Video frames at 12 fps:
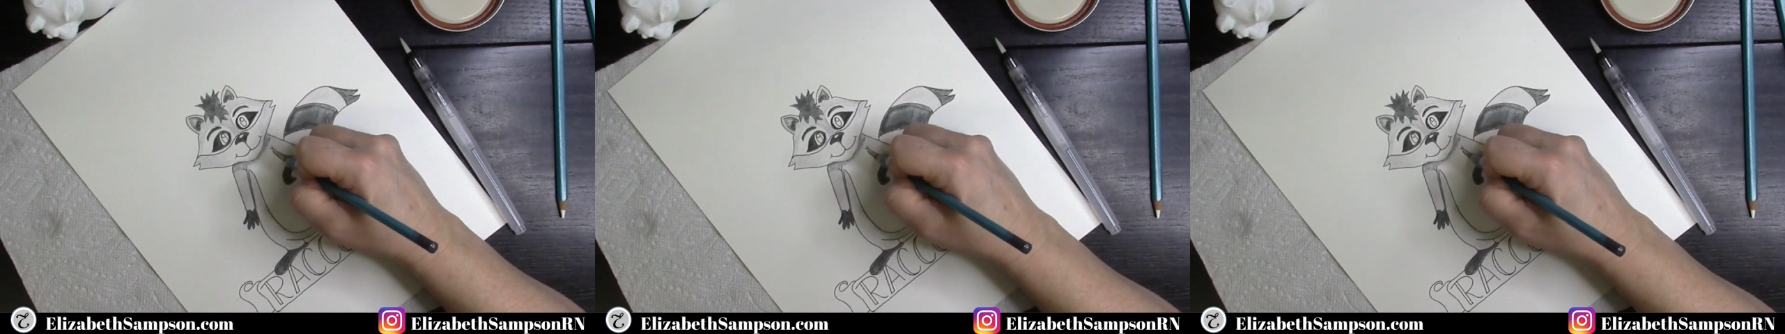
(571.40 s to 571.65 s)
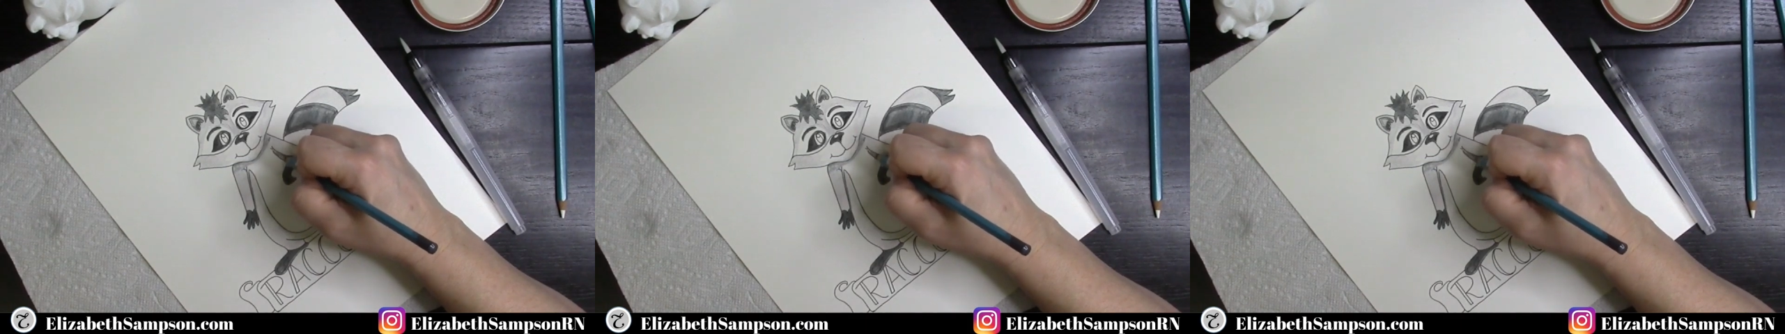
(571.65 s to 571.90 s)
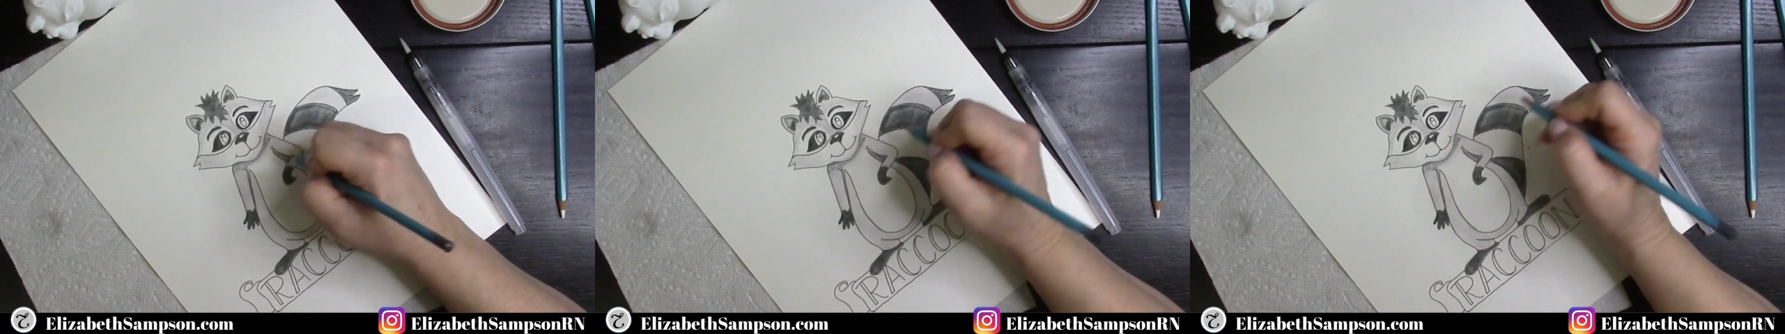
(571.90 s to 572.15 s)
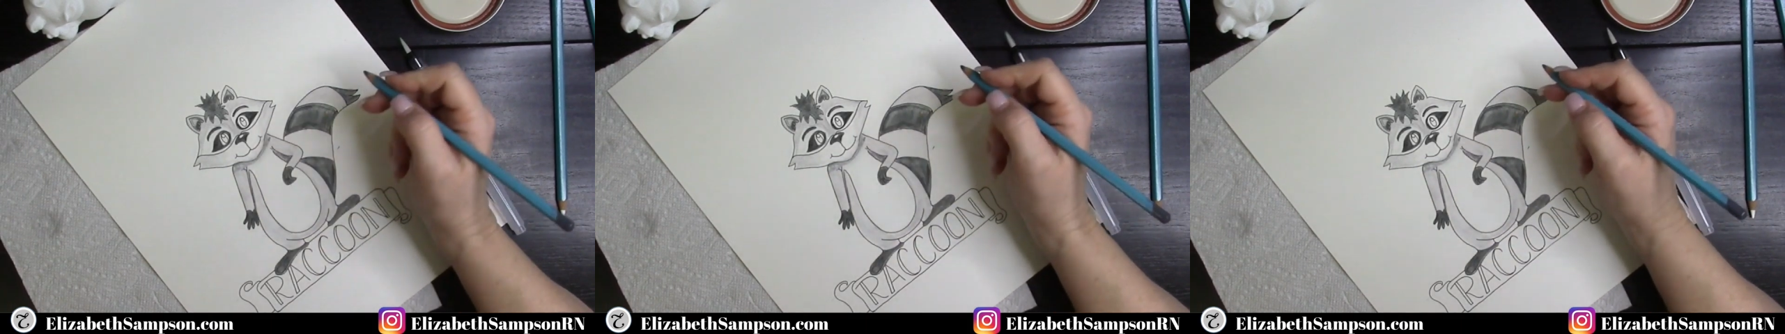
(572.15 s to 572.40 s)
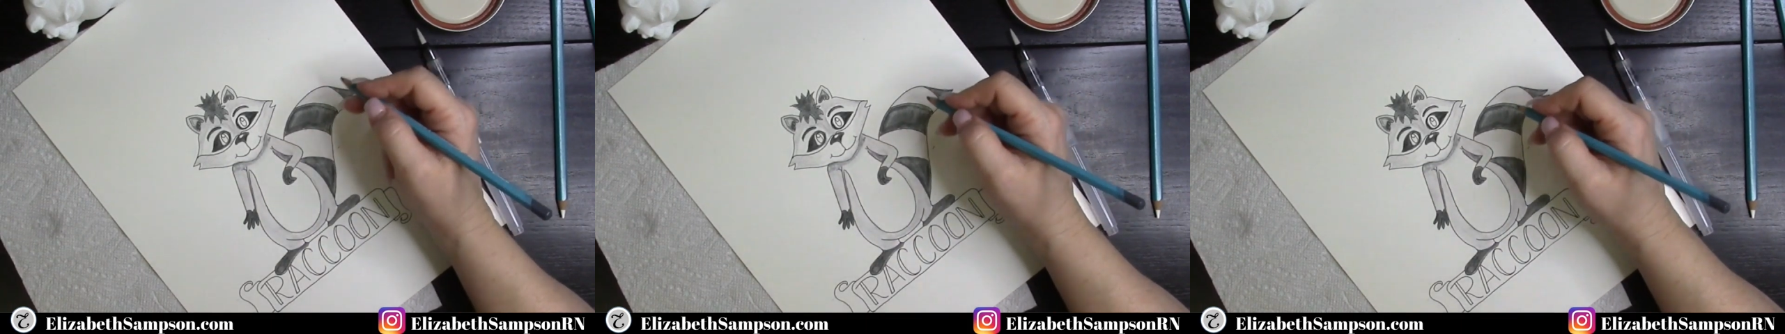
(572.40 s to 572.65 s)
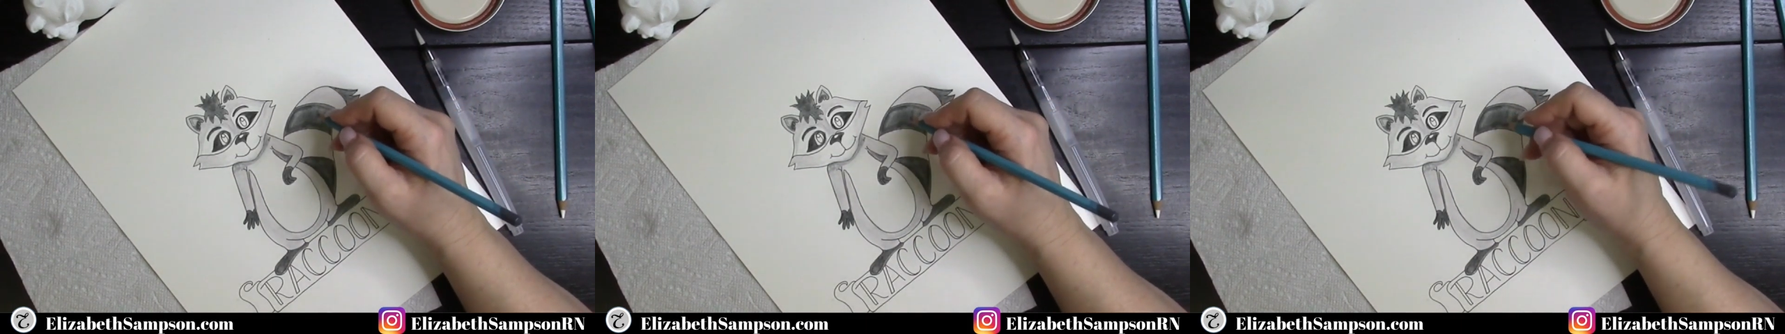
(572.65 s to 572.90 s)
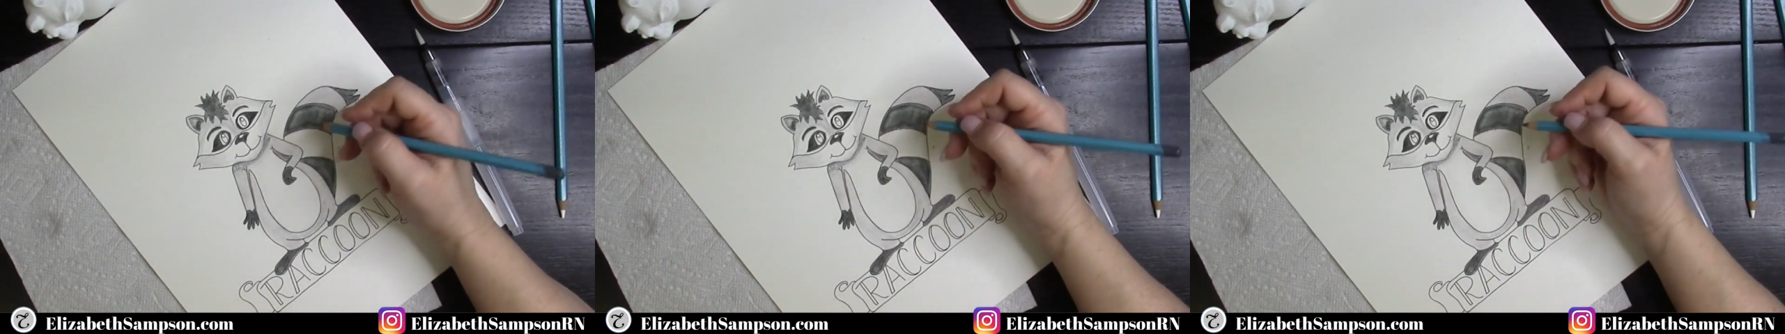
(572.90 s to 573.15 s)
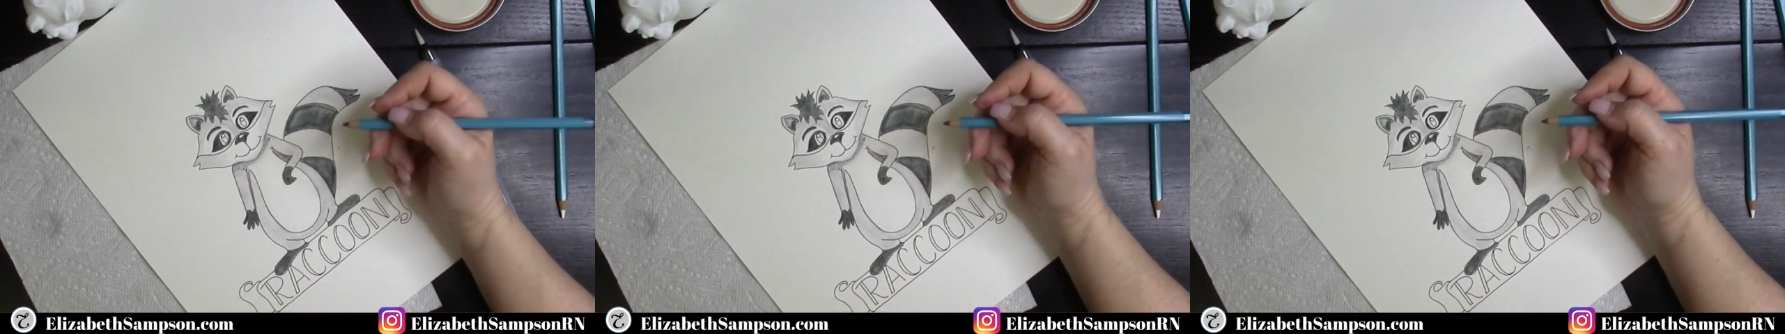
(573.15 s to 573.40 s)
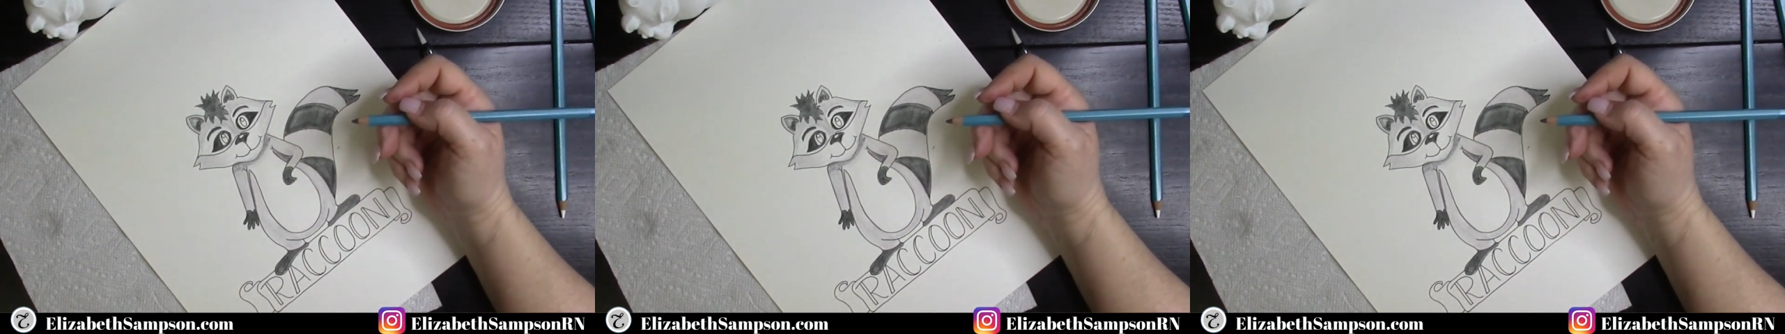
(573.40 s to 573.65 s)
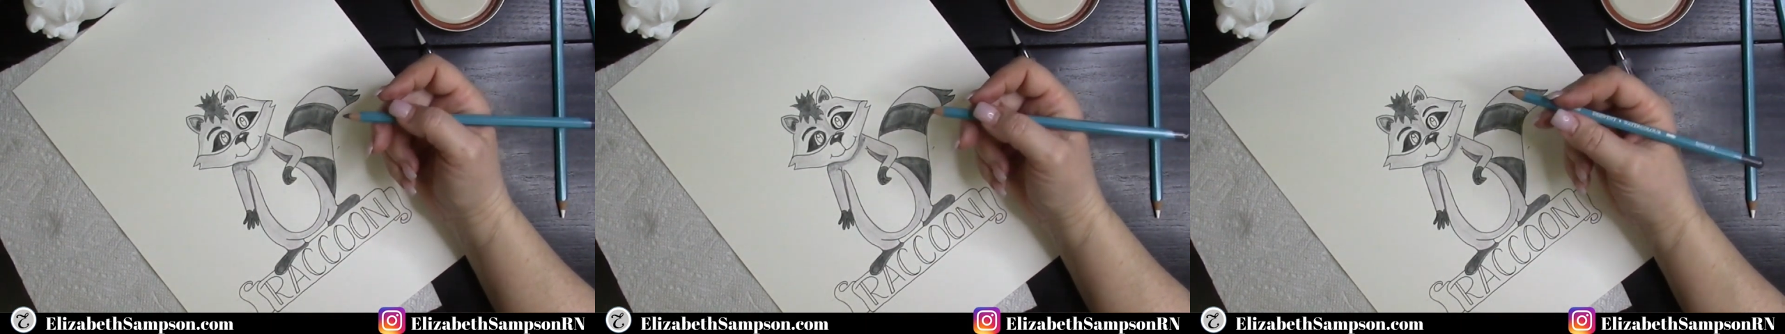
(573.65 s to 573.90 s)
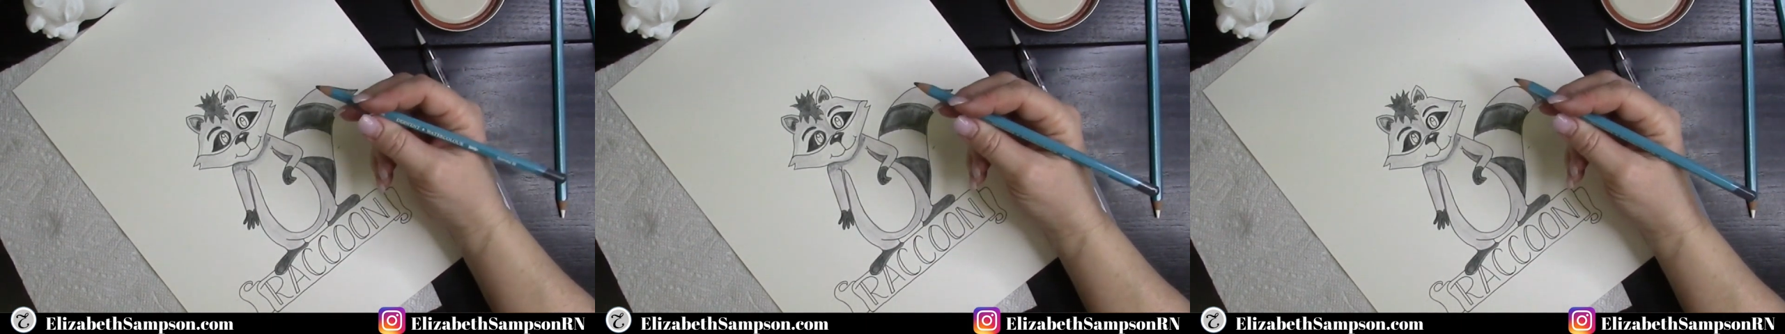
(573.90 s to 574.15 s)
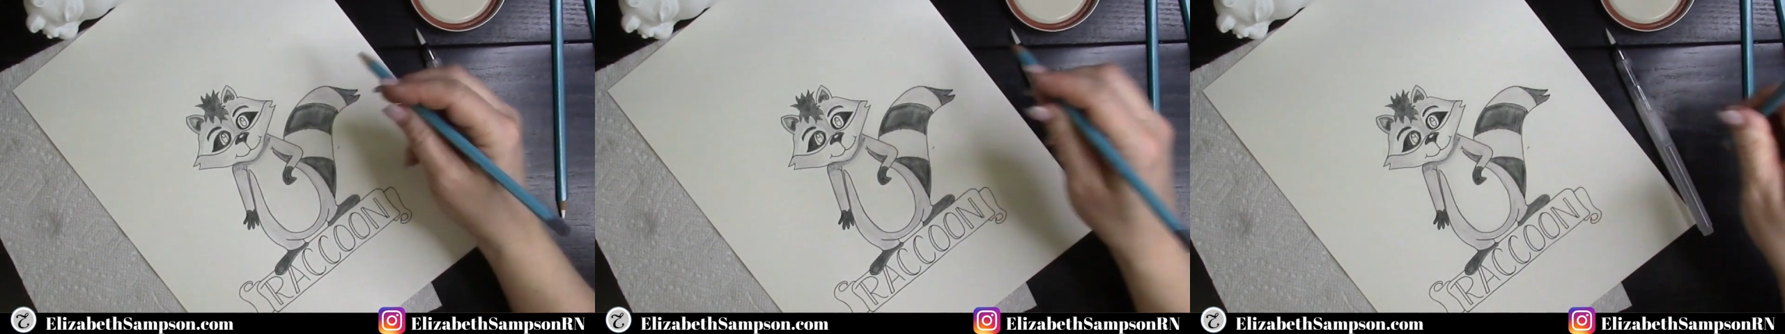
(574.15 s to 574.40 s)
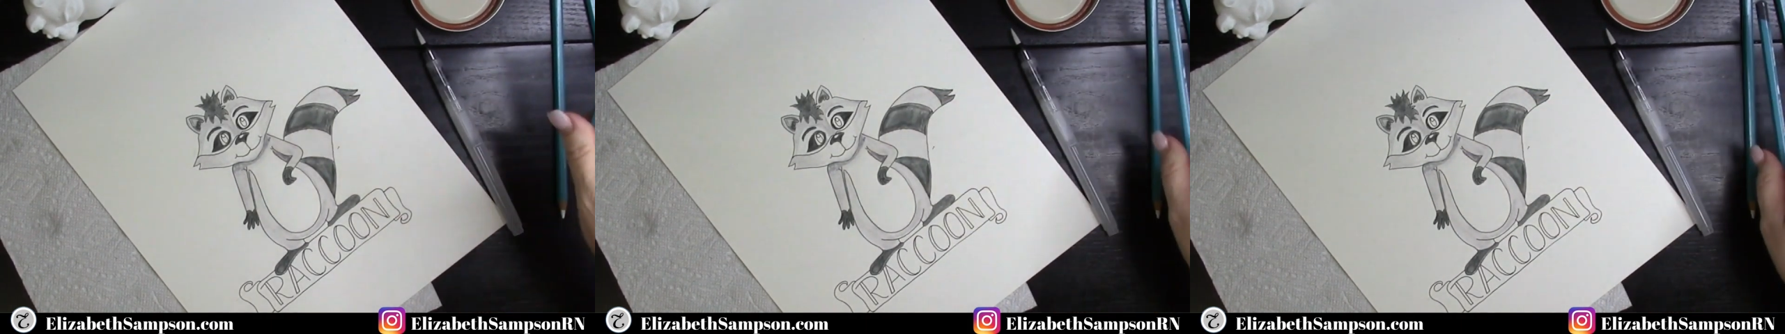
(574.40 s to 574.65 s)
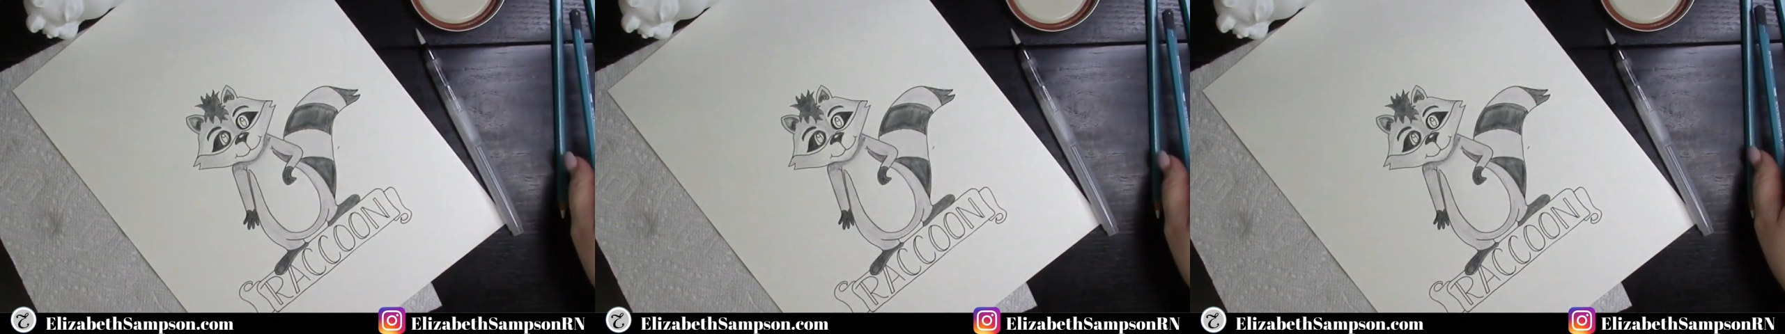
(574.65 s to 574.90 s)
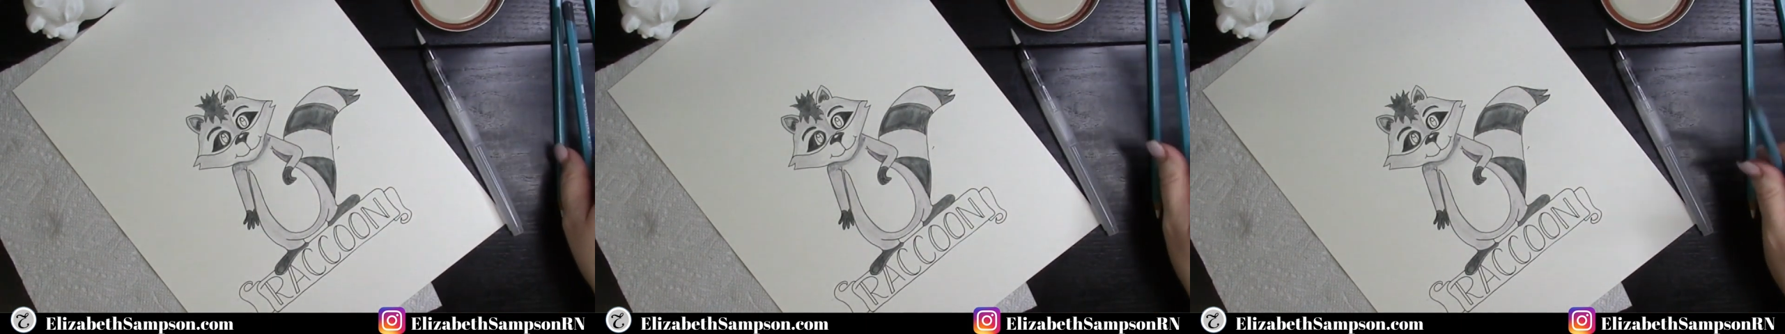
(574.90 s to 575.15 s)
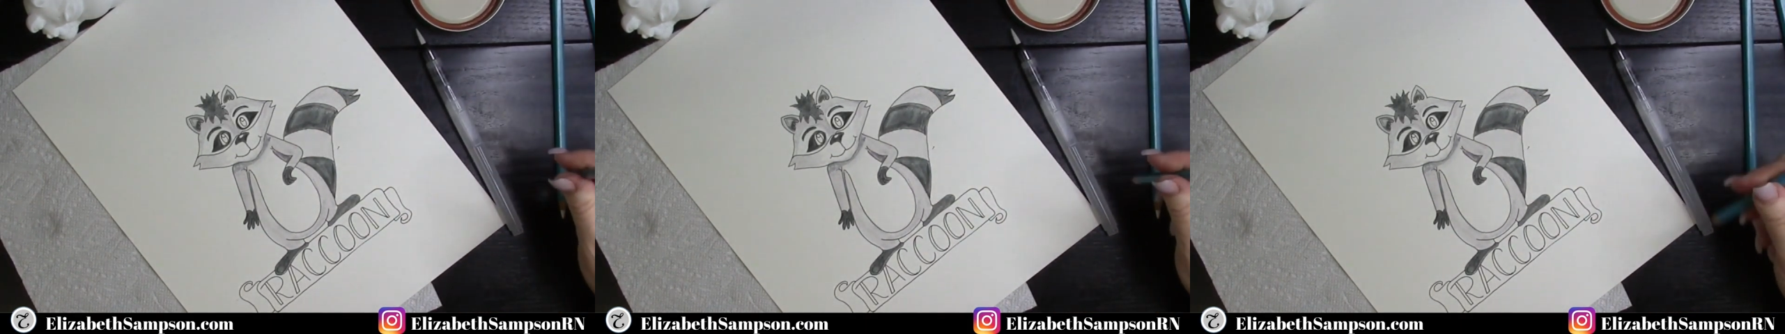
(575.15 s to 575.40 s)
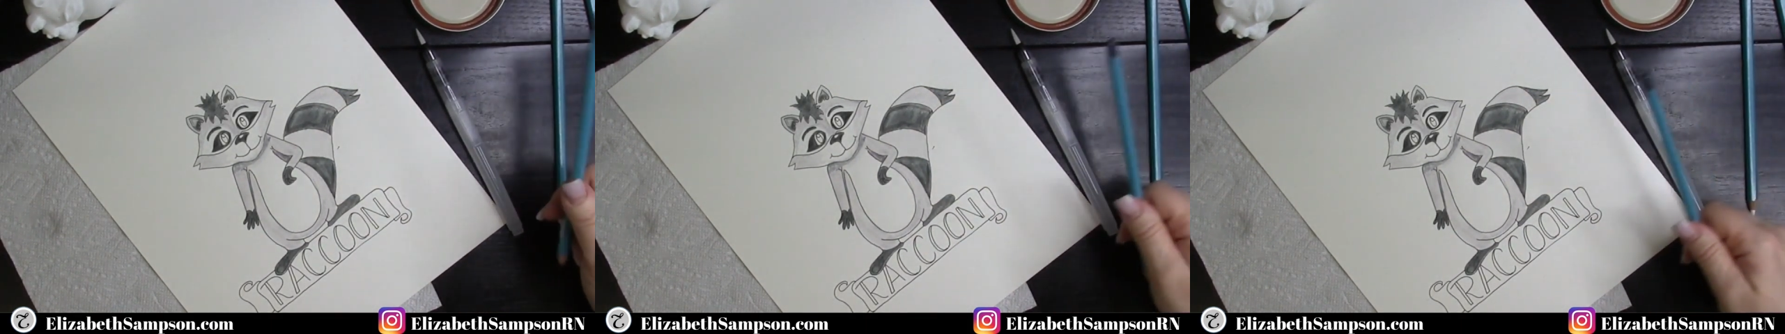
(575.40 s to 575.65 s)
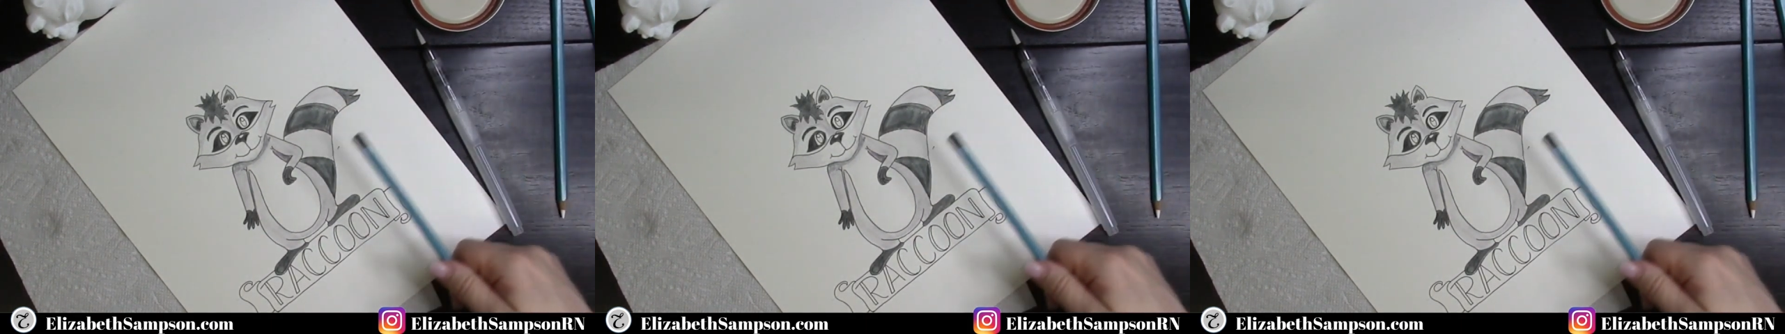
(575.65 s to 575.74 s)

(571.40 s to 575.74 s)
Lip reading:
No face is visible, so there are no lips to read.